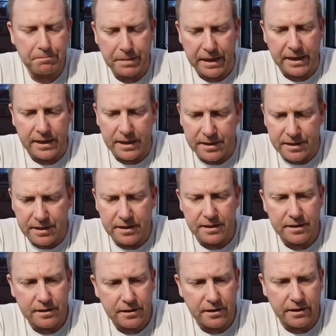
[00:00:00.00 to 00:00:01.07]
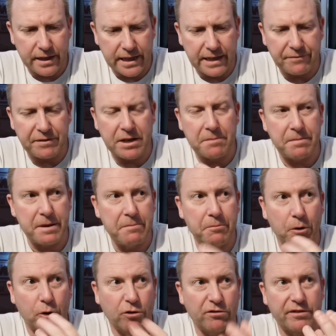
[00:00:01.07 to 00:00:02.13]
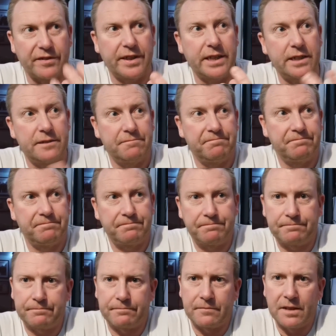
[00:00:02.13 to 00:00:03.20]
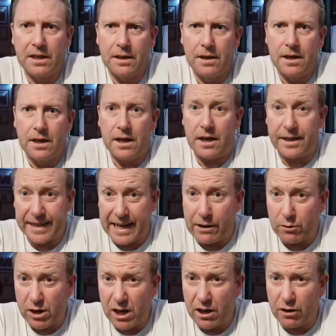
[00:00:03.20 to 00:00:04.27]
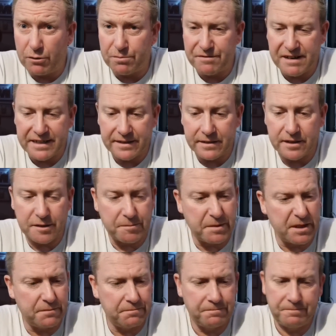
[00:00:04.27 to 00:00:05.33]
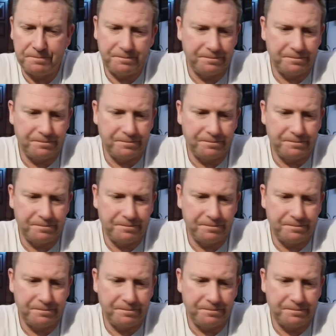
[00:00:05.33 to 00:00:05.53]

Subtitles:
Bitterness is certainly giving it a bit more of an alcohol presence, but